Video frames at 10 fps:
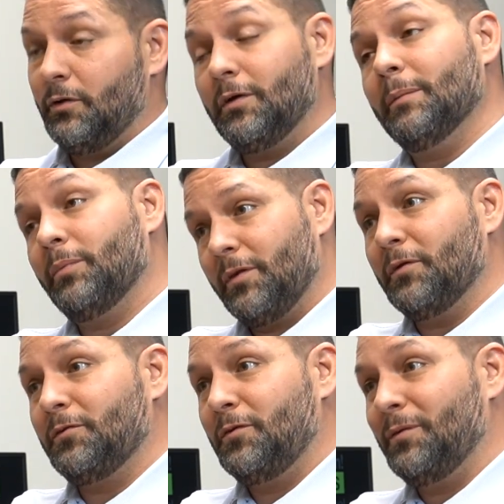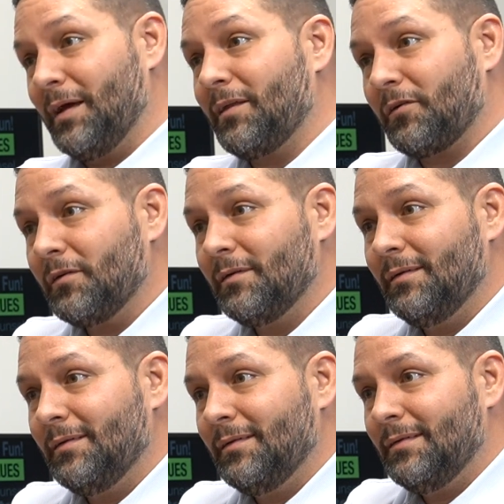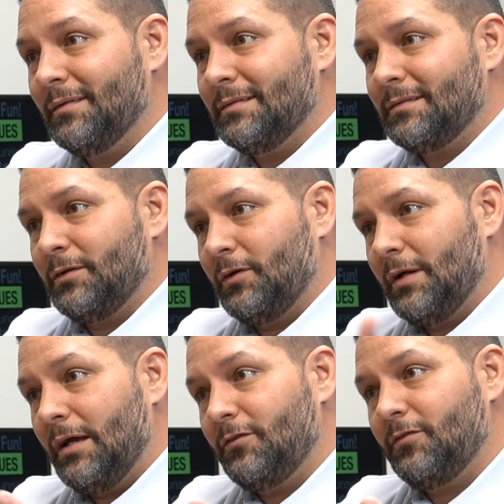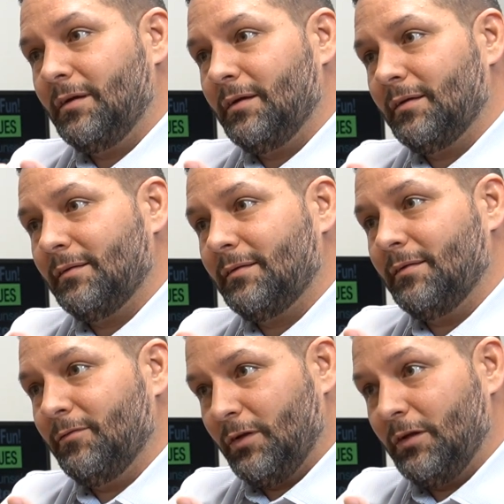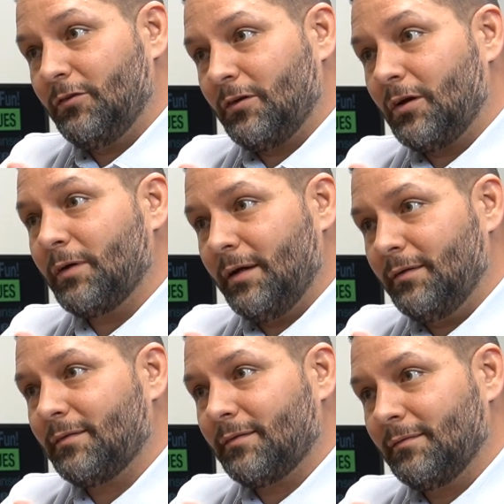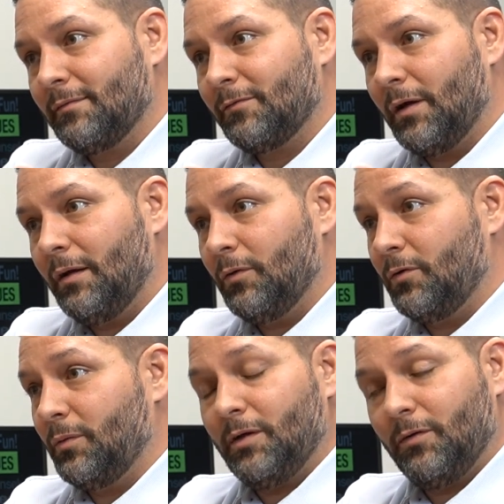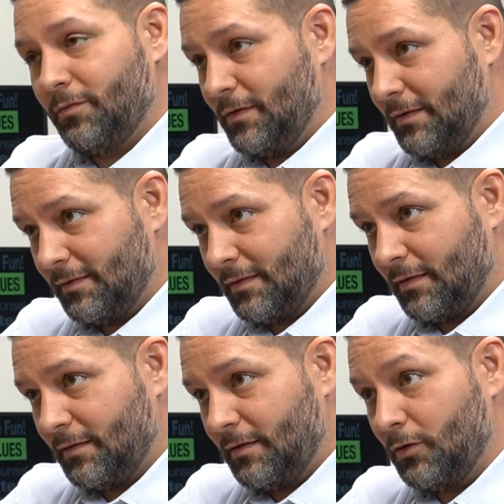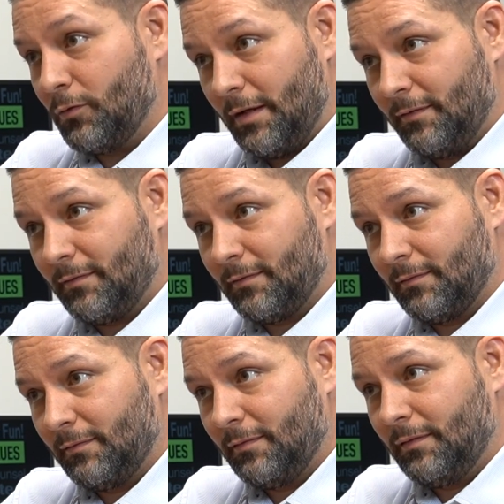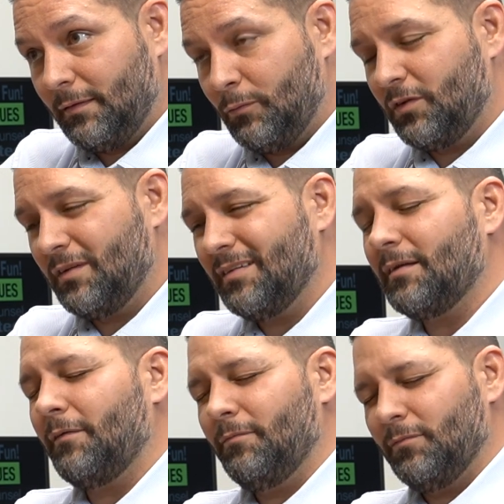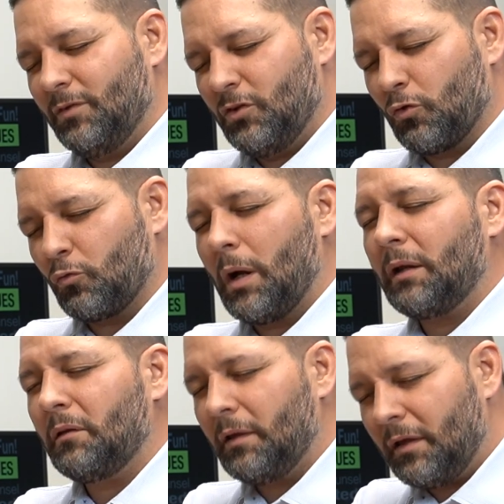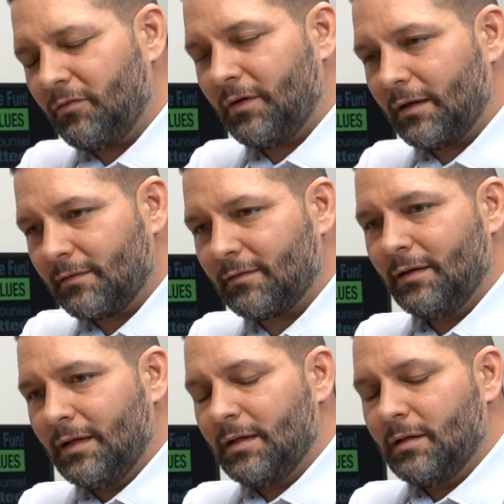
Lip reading: but you can put those two together. So you're hedged against inflation on rates, right? Which we know the Fed's going to continue to raise, which doesn't directly affect